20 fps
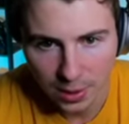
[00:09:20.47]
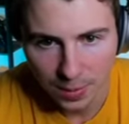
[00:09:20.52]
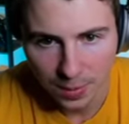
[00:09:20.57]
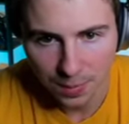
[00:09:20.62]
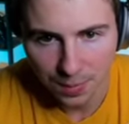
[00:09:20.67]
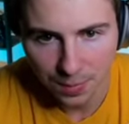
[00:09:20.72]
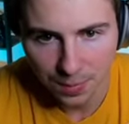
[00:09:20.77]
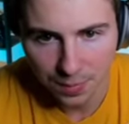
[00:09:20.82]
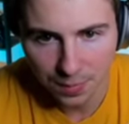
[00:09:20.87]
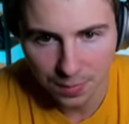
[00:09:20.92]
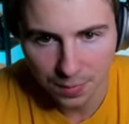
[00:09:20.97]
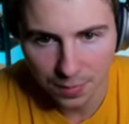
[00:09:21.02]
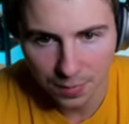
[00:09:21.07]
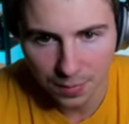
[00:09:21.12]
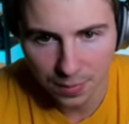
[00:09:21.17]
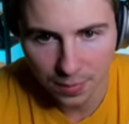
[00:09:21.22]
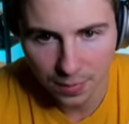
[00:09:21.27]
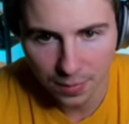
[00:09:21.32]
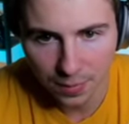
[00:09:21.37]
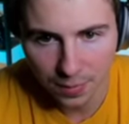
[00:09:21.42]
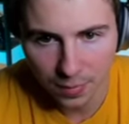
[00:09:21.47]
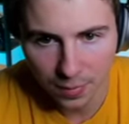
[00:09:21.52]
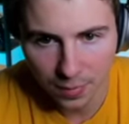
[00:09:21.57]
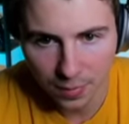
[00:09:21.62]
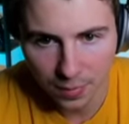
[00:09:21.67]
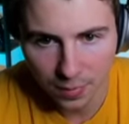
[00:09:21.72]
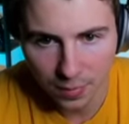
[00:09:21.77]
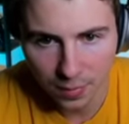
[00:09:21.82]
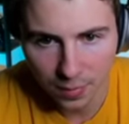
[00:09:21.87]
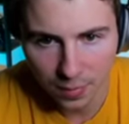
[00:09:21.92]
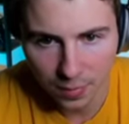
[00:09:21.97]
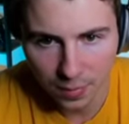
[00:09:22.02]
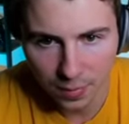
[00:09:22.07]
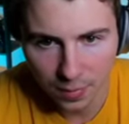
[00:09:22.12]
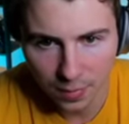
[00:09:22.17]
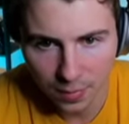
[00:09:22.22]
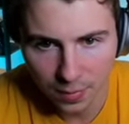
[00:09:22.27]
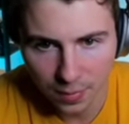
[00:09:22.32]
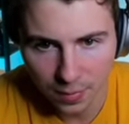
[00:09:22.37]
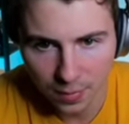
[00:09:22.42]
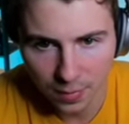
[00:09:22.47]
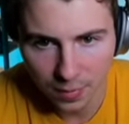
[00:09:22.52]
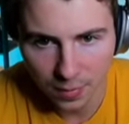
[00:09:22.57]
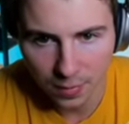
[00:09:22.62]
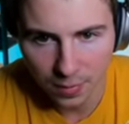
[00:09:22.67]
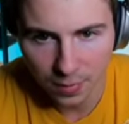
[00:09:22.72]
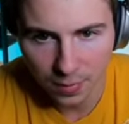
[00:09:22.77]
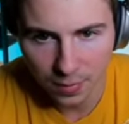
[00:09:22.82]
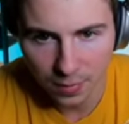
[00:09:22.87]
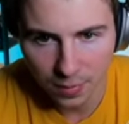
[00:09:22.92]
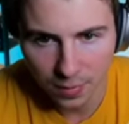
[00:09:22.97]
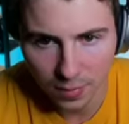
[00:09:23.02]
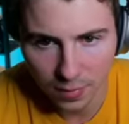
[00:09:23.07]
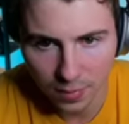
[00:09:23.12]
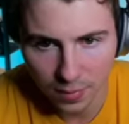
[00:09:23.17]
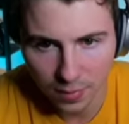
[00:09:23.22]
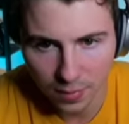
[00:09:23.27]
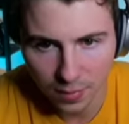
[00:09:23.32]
Nobody speaks.